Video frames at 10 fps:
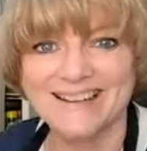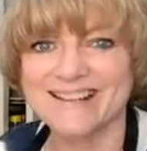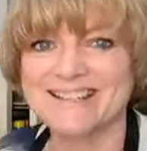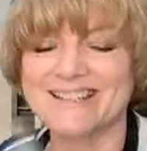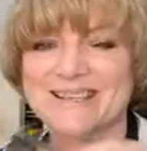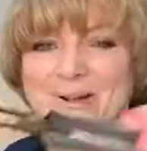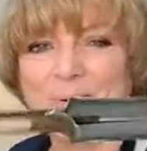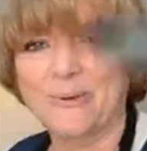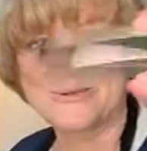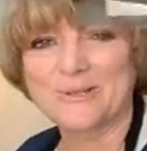This is the
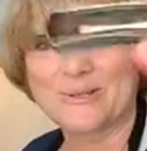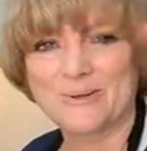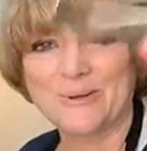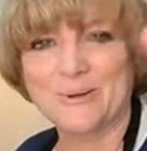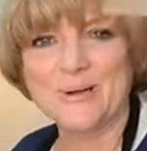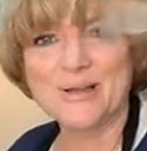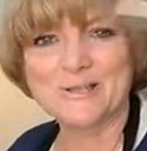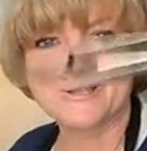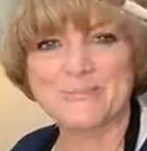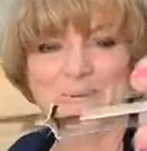old school,
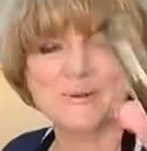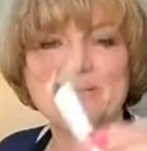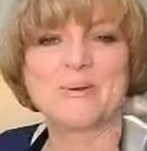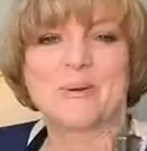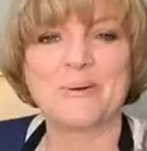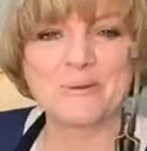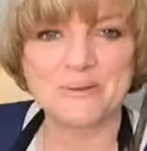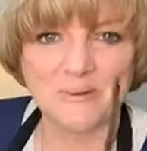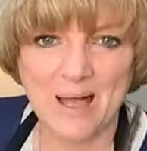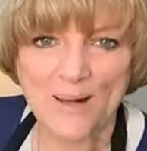super duper old
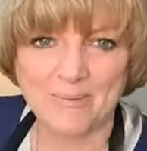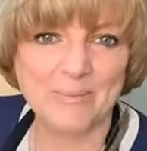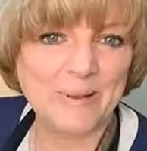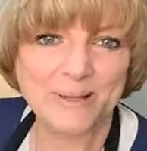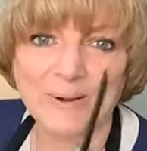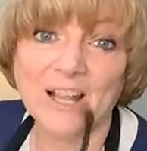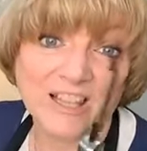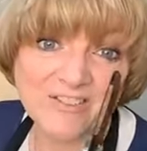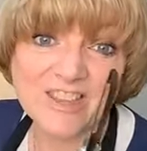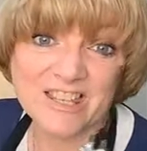school apple peeler. I
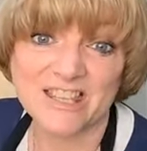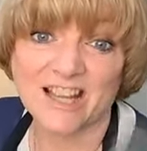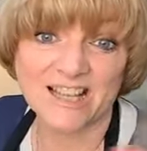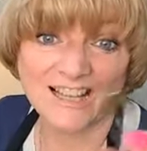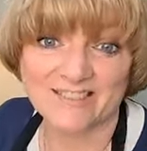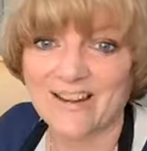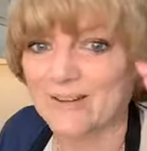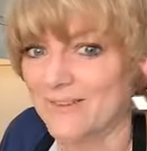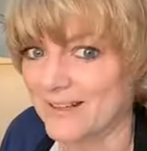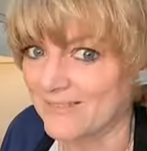love this thing. It's like rattle,
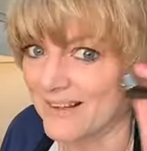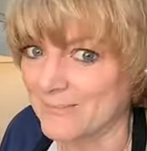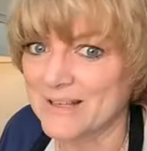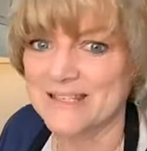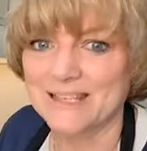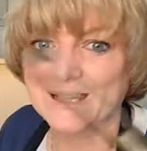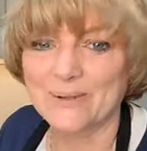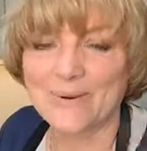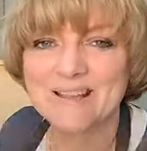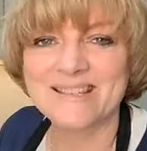rattle, rattle, makes a little
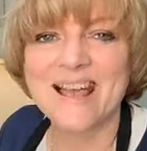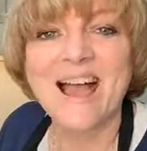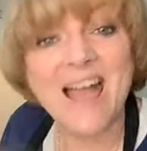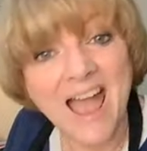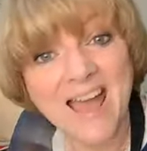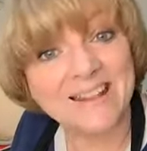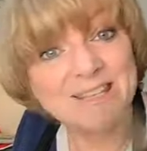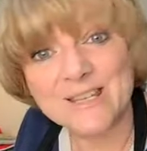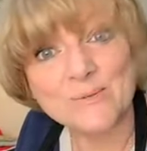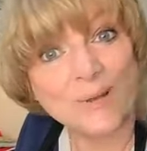noise. And this
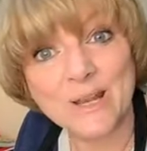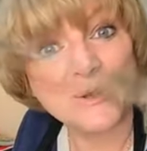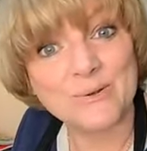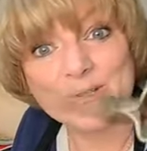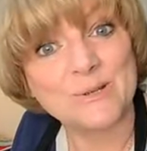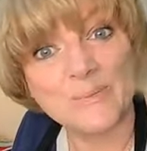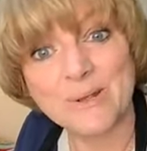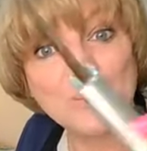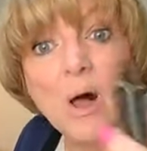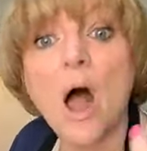is what I use to
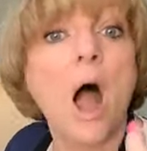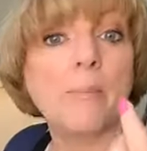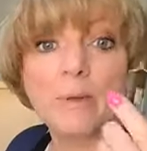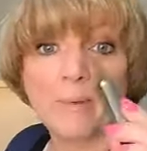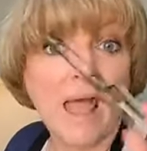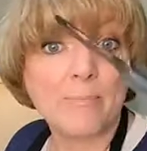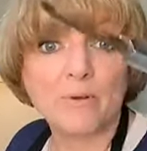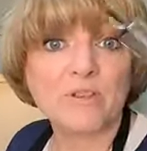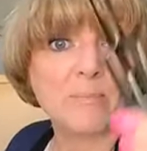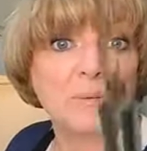peel. I peel my apples,
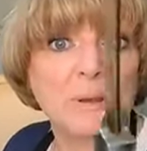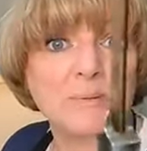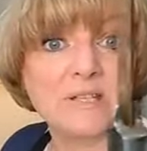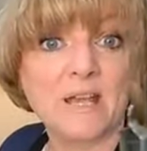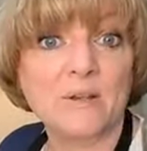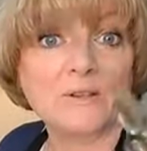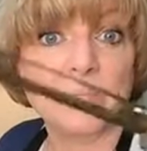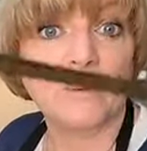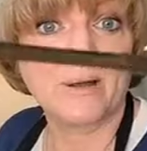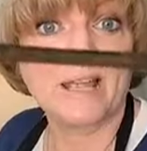I peel my potatoes, I
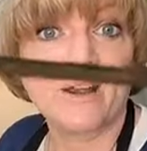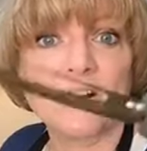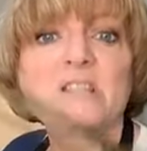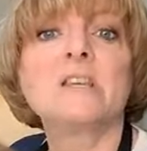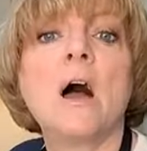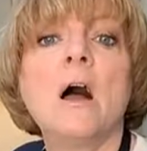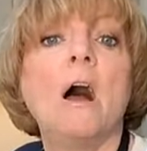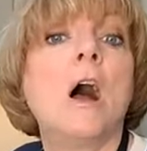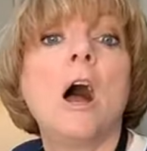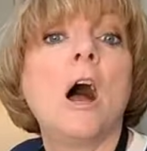peel my carrots.
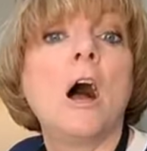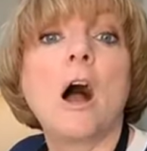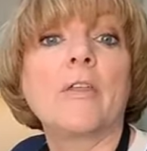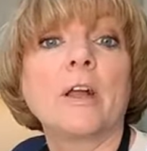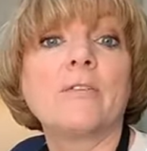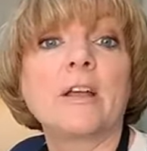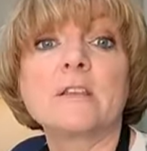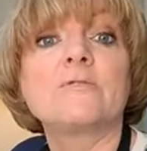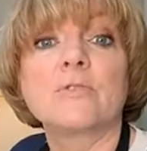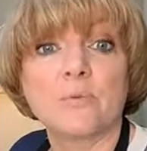I think I've had
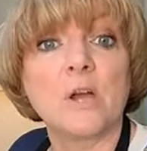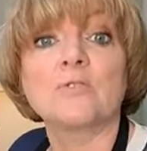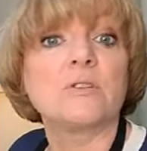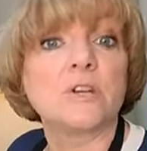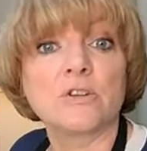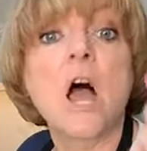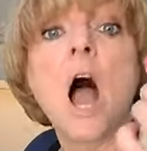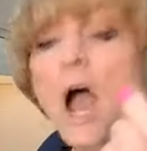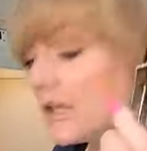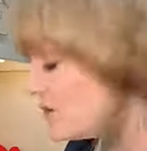this for 300 years.
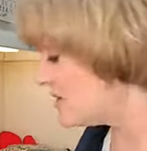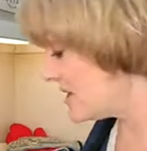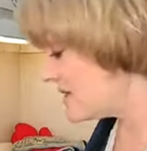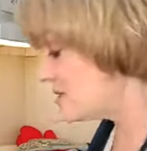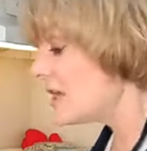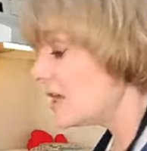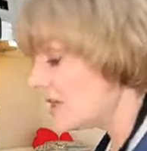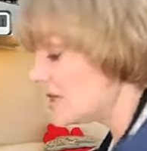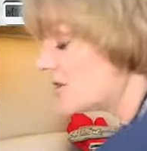I use this. It is